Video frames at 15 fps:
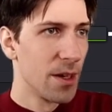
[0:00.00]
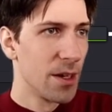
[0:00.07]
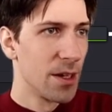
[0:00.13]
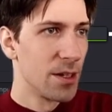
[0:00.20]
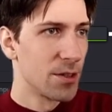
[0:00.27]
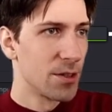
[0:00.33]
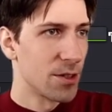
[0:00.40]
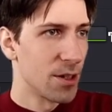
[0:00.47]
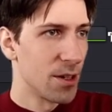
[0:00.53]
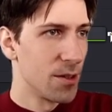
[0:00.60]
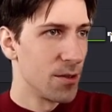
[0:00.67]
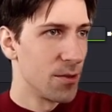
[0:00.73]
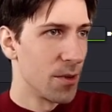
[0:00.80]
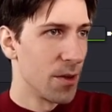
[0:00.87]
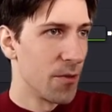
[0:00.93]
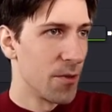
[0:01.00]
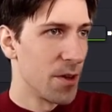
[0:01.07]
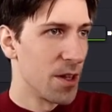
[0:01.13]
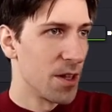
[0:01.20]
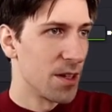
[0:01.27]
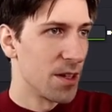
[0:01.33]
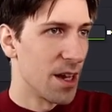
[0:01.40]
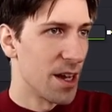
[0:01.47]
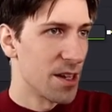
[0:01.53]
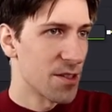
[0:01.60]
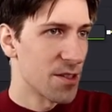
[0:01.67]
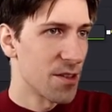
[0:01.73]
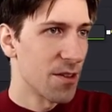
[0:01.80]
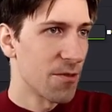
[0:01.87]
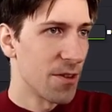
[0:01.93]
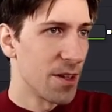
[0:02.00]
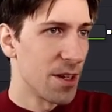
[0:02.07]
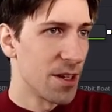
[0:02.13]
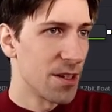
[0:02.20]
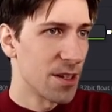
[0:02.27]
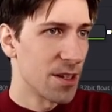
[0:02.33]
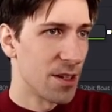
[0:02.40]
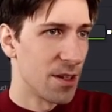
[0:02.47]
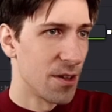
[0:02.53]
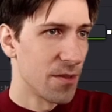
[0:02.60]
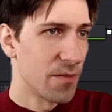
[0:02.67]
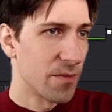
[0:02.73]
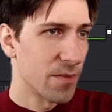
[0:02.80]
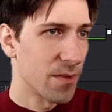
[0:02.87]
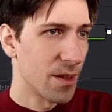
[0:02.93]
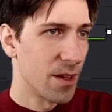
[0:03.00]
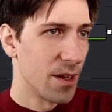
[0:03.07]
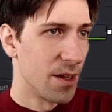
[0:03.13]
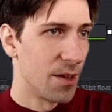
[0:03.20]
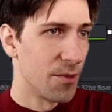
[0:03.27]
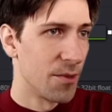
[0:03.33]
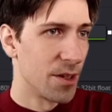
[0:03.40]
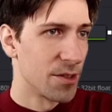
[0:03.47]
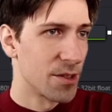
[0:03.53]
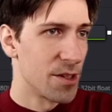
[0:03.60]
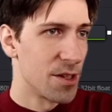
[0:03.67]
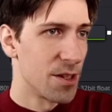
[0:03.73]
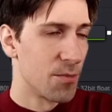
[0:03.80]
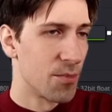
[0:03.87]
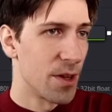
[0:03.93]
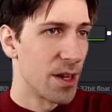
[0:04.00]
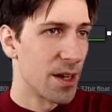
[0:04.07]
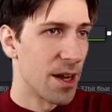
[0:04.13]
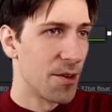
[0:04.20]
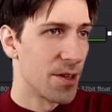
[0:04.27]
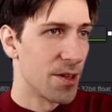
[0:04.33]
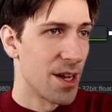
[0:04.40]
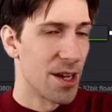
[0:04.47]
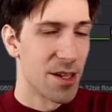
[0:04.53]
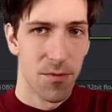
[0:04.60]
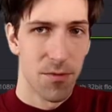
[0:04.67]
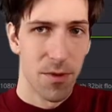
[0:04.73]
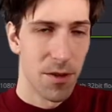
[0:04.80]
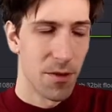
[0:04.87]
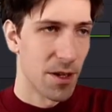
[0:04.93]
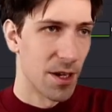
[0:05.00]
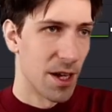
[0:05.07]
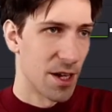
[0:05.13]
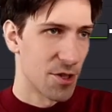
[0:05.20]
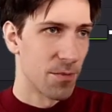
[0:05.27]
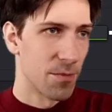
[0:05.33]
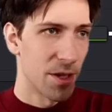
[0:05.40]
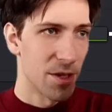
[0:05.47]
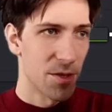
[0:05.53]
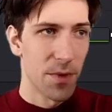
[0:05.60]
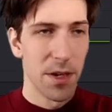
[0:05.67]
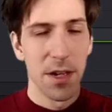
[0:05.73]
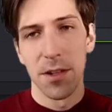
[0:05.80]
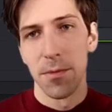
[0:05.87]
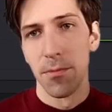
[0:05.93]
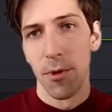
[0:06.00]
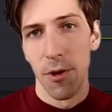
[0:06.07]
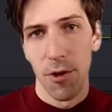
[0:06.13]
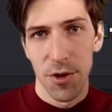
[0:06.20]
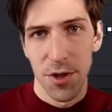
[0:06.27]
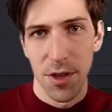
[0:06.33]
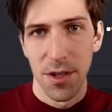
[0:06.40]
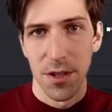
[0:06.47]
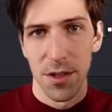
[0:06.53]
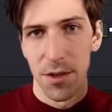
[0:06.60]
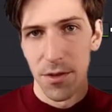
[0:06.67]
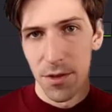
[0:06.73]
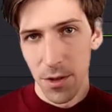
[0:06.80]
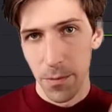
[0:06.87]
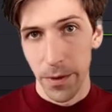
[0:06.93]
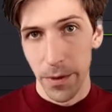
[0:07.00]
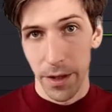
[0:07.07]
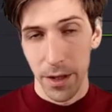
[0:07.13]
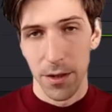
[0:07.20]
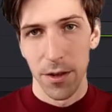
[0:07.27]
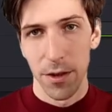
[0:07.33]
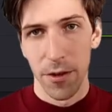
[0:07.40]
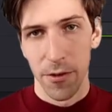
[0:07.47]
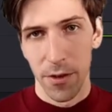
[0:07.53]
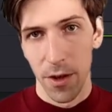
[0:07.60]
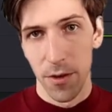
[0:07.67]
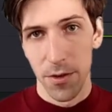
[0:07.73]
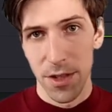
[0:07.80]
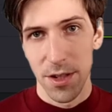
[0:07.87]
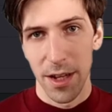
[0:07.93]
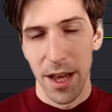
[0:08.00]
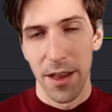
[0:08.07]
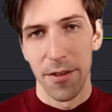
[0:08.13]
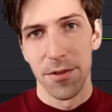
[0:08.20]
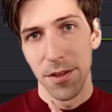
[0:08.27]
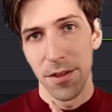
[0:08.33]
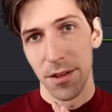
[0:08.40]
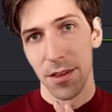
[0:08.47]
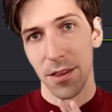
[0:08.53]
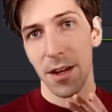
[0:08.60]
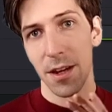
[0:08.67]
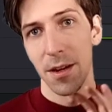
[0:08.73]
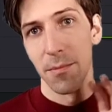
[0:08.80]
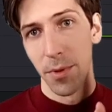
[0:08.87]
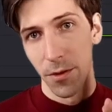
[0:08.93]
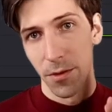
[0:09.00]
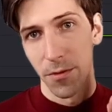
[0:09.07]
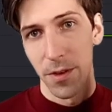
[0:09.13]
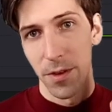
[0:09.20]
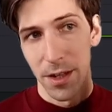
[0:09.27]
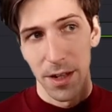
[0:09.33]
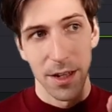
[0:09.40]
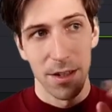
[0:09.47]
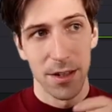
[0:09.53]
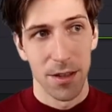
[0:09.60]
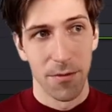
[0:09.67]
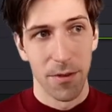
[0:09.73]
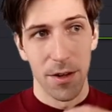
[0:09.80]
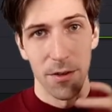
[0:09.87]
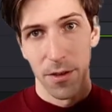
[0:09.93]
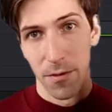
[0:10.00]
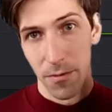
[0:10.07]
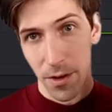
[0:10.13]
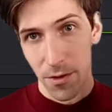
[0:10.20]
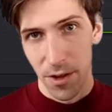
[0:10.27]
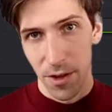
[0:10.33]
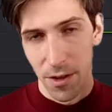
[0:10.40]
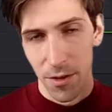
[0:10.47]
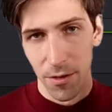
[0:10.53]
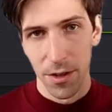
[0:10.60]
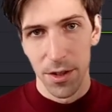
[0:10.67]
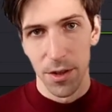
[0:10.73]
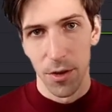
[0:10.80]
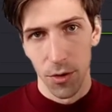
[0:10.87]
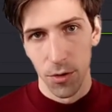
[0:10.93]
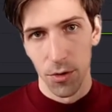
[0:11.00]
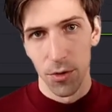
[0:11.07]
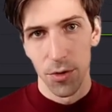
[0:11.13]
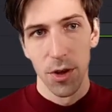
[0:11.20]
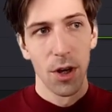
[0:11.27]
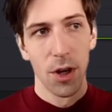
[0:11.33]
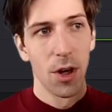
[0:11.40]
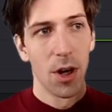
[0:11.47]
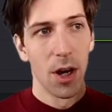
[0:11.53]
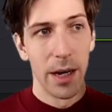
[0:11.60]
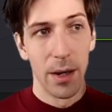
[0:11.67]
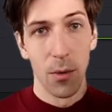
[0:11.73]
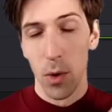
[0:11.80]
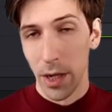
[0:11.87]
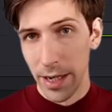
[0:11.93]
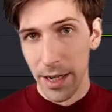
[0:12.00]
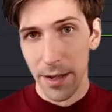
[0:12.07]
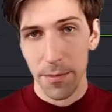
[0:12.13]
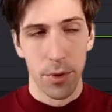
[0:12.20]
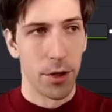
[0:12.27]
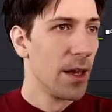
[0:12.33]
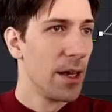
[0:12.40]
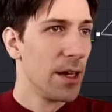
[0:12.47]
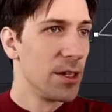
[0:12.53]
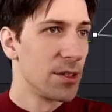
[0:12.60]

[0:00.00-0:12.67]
So we need the S star to feed into here and we also need to break our S render connection because we need to merge these two duplicate nodes together so that they can both feed it into the render. The render can only hold uh, one input.